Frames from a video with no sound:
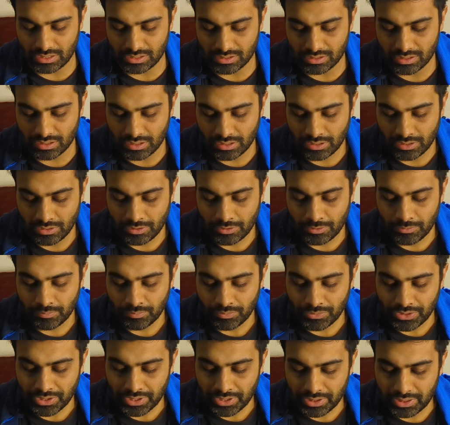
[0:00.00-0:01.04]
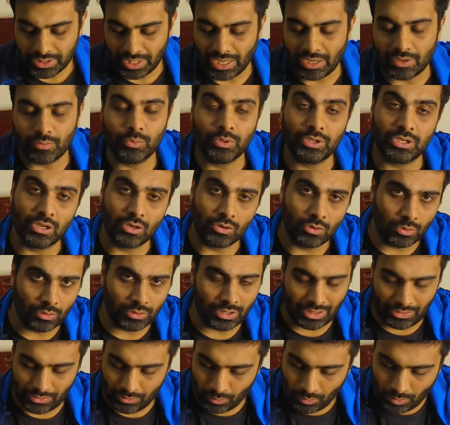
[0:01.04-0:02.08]
is, that we can call
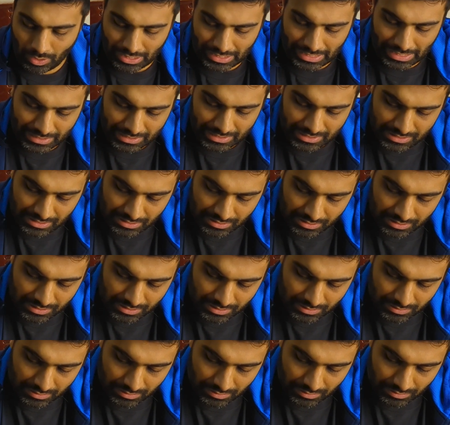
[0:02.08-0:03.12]
that the y-axis,